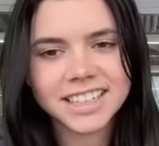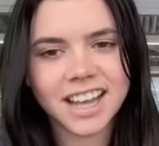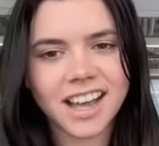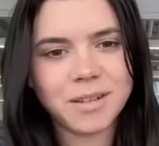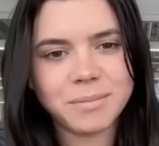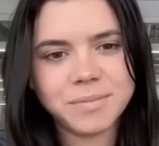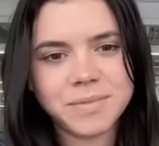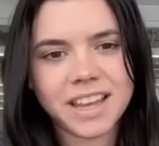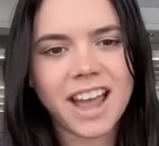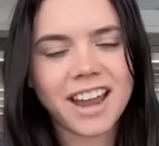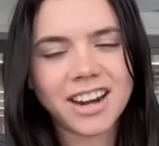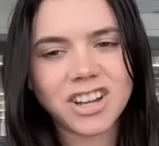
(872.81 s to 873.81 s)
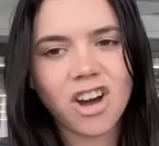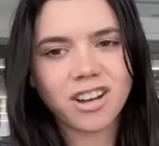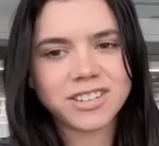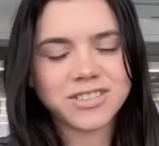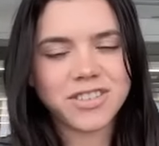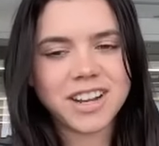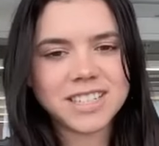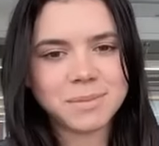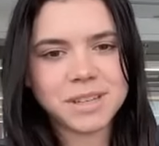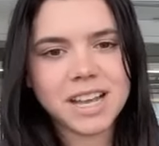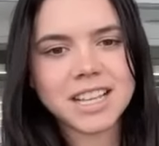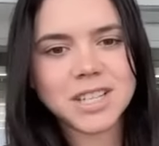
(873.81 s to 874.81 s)
I kind of got into racing
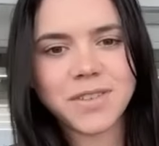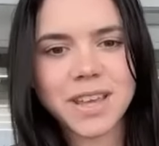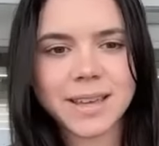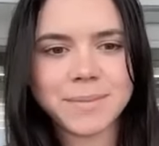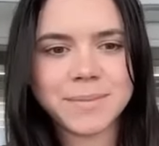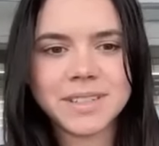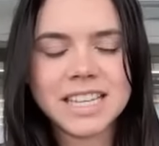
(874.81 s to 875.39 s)
because of him.